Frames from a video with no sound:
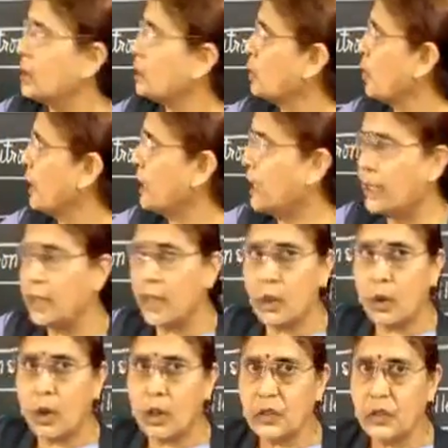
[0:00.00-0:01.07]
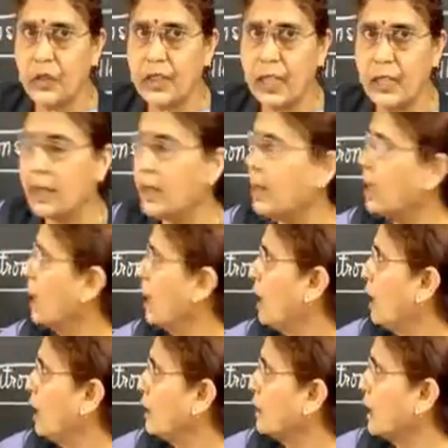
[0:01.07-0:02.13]
So it undergoes fission.
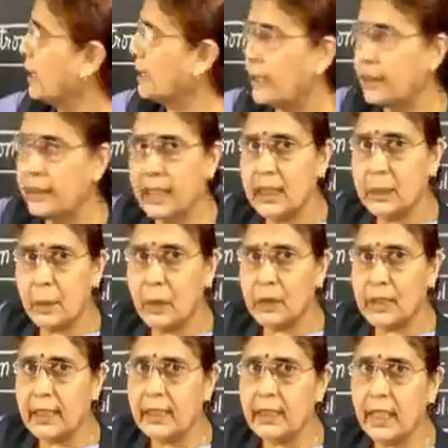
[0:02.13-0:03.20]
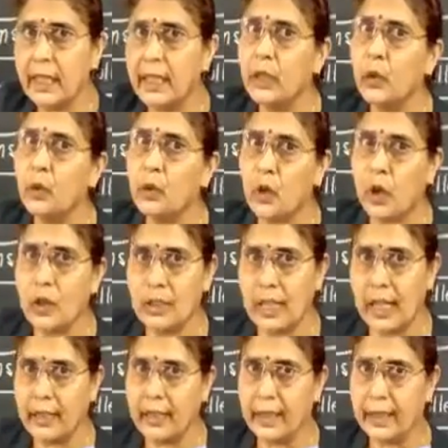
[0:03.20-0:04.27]
Then in this process, 3 neutrons
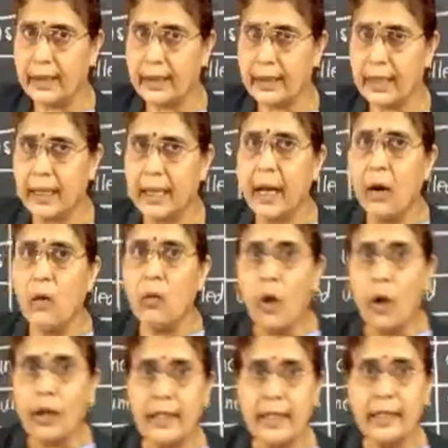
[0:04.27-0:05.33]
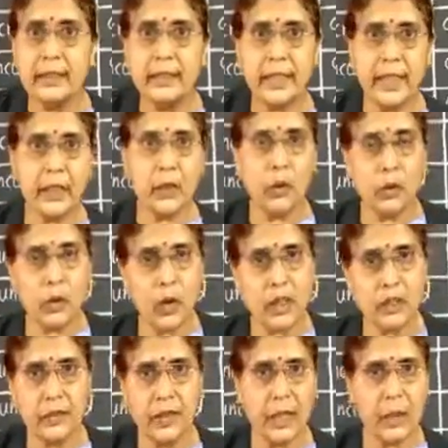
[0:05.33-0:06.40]
are released. What these 3
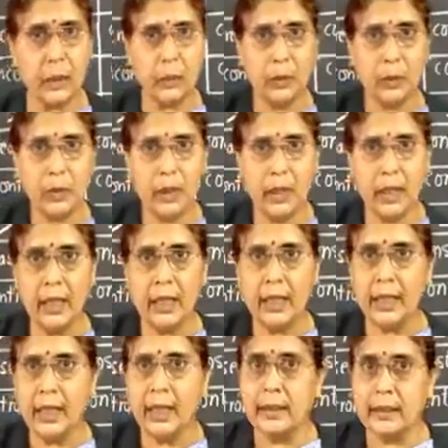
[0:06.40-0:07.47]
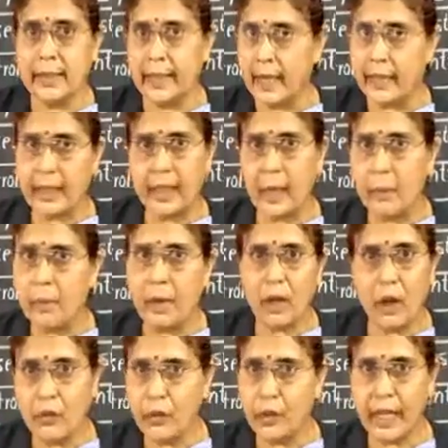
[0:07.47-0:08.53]
neutrons will do? There are a number
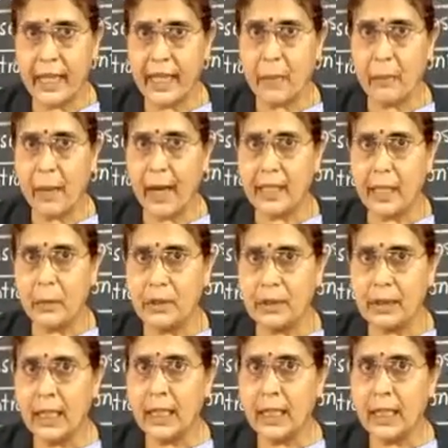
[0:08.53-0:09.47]
of uranium atoms.